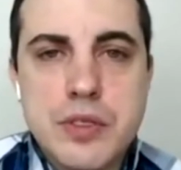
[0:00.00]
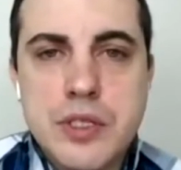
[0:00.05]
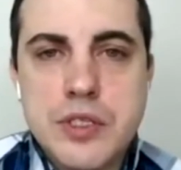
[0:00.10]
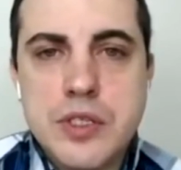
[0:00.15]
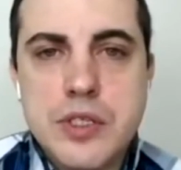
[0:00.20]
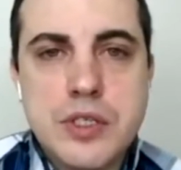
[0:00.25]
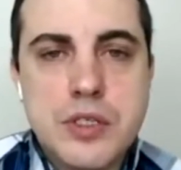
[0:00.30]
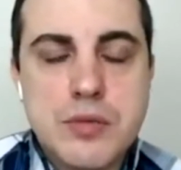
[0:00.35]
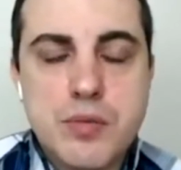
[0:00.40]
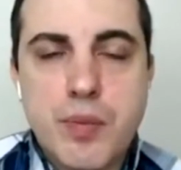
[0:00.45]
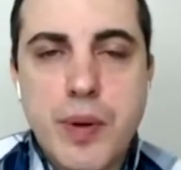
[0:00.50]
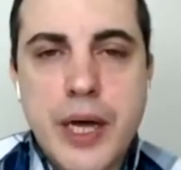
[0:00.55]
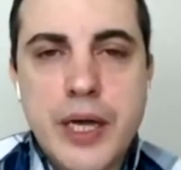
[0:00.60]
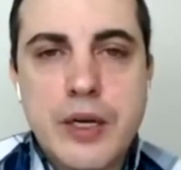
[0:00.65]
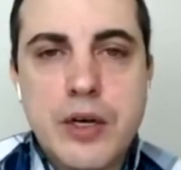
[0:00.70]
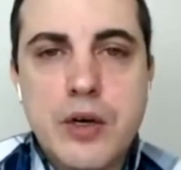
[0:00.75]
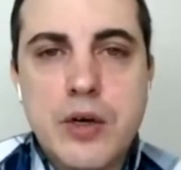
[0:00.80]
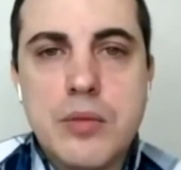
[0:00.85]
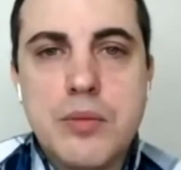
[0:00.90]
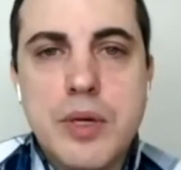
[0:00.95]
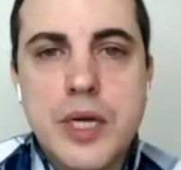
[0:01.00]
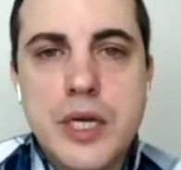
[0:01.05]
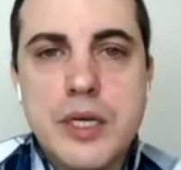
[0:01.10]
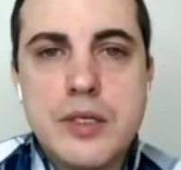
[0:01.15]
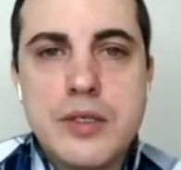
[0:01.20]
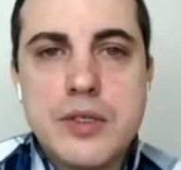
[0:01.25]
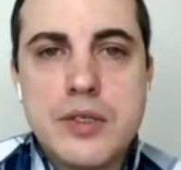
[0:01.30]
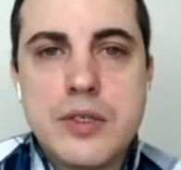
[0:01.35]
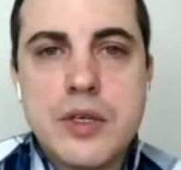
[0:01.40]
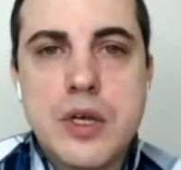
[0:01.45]
This is by no
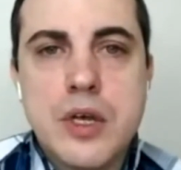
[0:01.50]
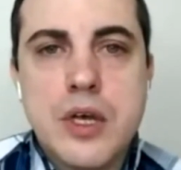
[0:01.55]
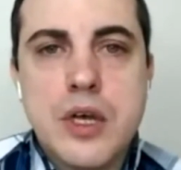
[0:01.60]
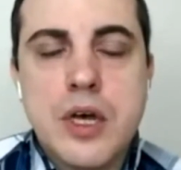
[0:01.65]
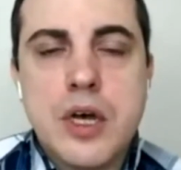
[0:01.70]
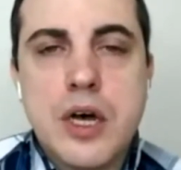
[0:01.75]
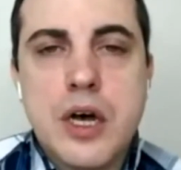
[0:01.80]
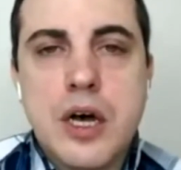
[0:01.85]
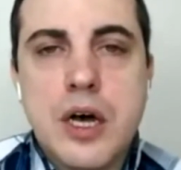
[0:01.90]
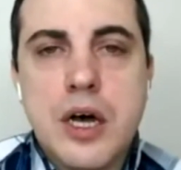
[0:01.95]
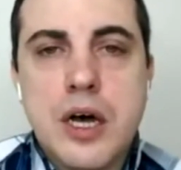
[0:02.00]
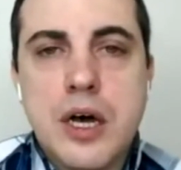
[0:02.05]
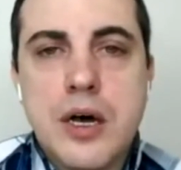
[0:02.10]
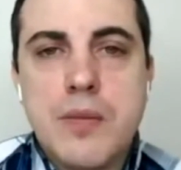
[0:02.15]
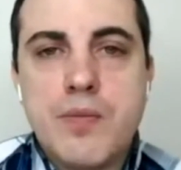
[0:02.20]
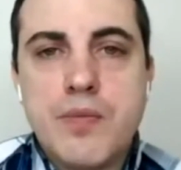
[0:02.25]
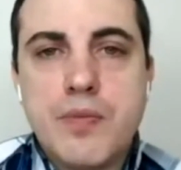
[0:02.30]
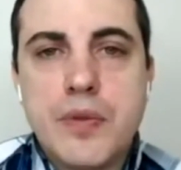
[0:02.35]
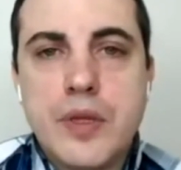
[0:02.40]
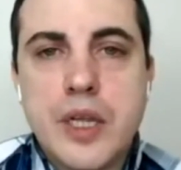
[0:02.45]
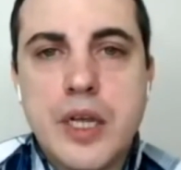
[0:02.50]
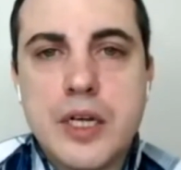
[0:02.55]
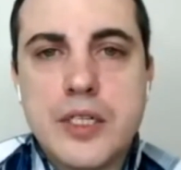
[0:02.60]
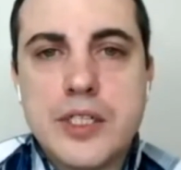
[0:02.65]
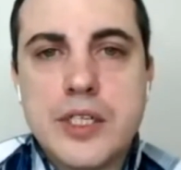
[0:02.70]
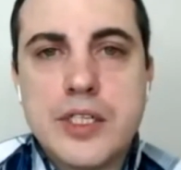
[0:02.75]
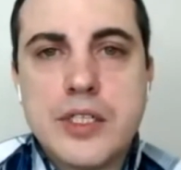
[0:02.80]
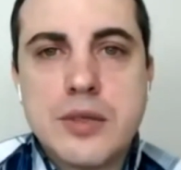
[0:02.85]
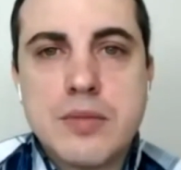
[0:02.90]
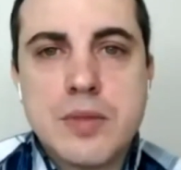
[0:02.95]
means a
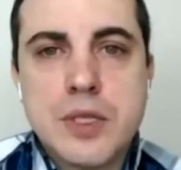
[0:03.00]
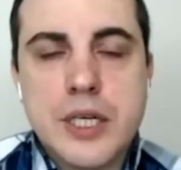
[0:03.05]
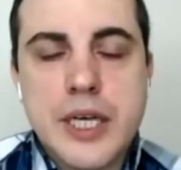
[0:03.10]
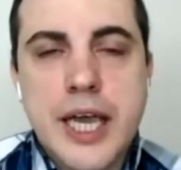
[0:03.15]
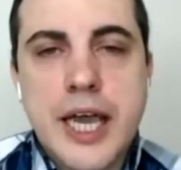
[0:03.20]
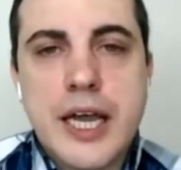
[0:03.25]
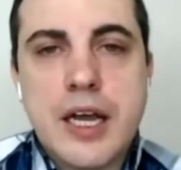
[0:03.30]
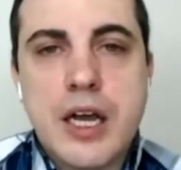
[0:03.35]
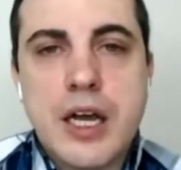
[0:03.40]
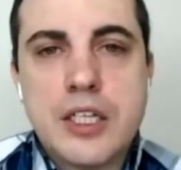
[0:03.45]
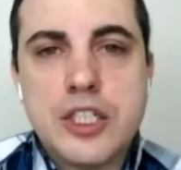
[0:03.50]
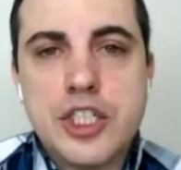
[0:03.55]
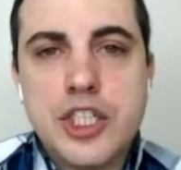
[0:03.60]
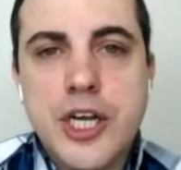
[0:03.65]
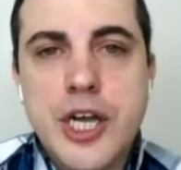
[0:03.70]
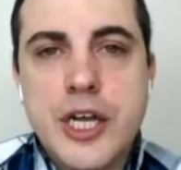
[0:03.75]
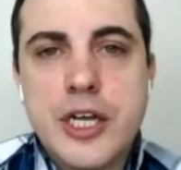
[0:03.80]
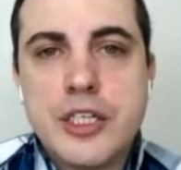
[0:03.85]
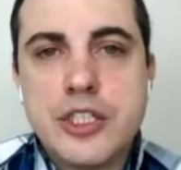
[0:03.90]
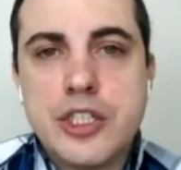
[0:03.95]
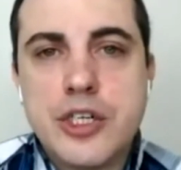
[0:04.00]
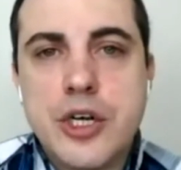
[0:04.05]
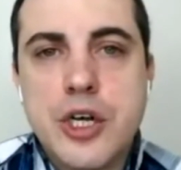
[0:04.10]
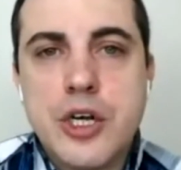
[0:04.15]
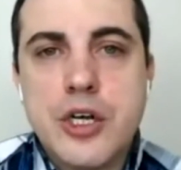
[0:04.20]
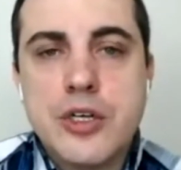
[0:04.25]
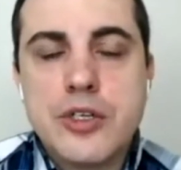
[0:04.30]
system that cannot change.